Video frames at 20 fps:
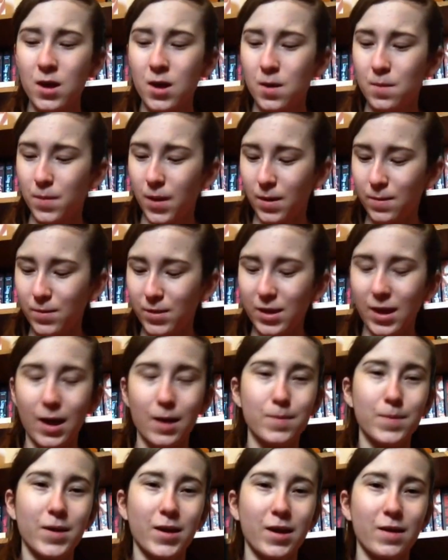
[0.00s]
But I'm really
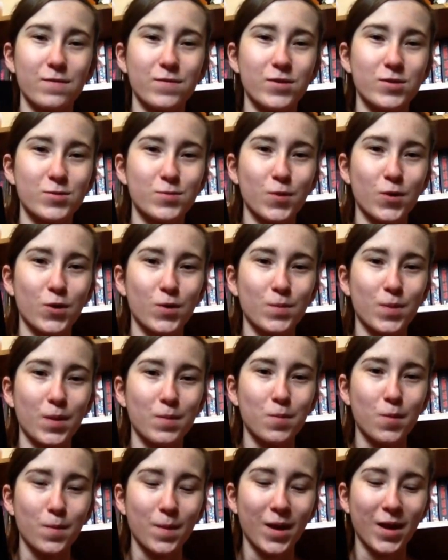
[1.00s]
happy I have this book in
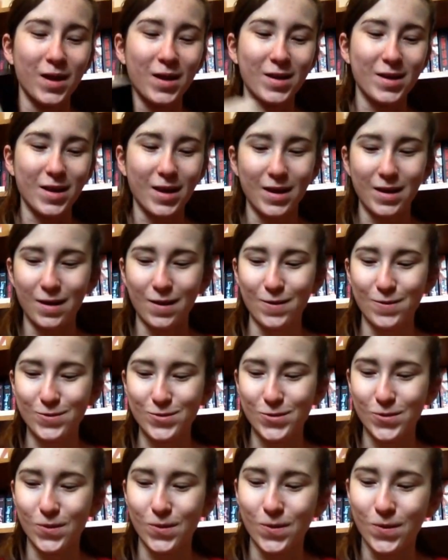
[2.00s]
paperback, and I also
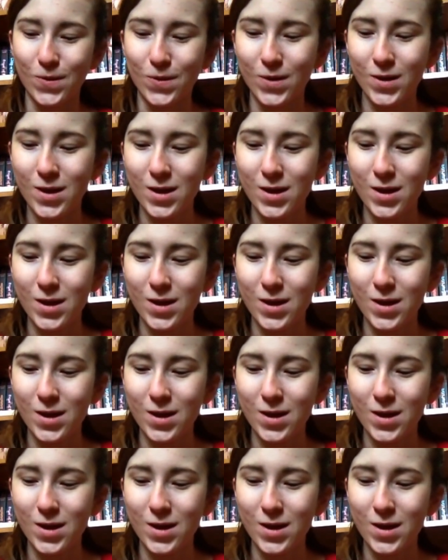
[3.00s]
got